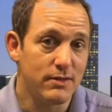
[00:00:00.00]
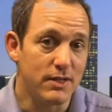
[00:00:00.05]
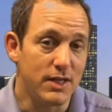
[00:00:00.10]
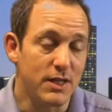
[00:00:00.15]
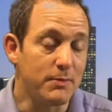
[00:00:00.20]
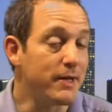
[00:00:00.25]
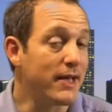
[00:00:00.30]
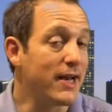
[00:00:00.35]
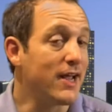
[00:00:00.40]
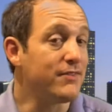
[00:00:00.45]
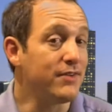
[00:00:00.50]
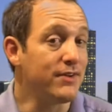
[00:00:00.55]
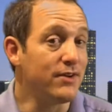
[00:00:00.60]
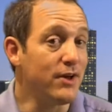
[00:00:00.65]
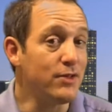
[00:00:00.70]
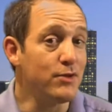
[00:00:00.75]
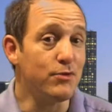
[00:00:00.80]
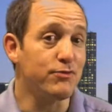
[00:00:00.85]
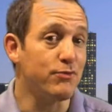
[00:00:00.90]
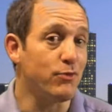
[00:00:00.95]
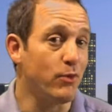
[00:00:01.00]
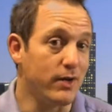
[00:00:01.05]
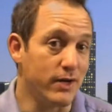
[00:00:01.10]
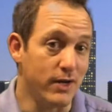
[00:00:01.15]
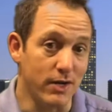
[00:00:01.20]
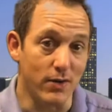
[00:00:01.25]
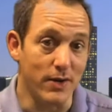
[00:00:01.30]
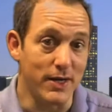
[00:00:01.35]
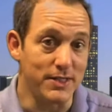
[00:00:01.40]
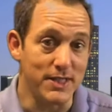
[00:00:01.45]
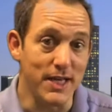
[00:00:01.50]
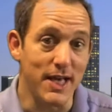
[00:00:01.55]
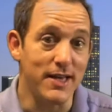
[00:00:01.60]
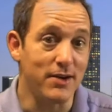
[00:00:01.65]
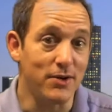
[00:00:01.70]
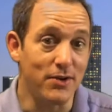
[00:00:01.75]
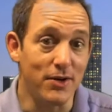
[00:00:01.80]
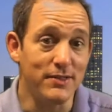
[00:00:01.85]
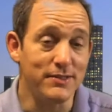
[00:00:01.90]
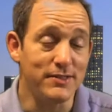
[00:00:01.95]
you might have another 40 degrees
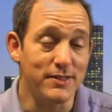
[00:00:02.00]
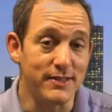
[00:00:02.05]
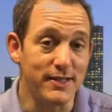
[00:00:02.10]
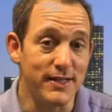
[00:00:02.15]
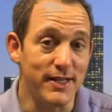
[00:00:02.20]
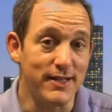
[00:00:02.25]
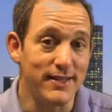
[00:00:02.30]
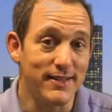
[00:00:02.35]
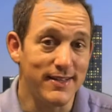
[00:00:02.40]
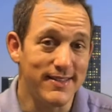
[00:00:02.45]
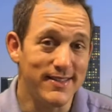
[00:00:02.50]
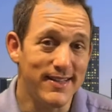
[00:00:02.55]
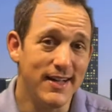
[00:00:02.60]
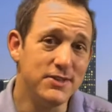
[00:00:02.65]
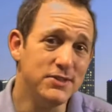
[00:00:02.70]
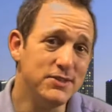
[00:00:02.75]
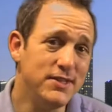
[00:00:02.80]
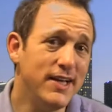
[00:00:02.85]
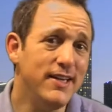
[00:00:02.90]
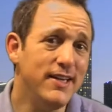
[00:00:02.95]
added onto that. That's an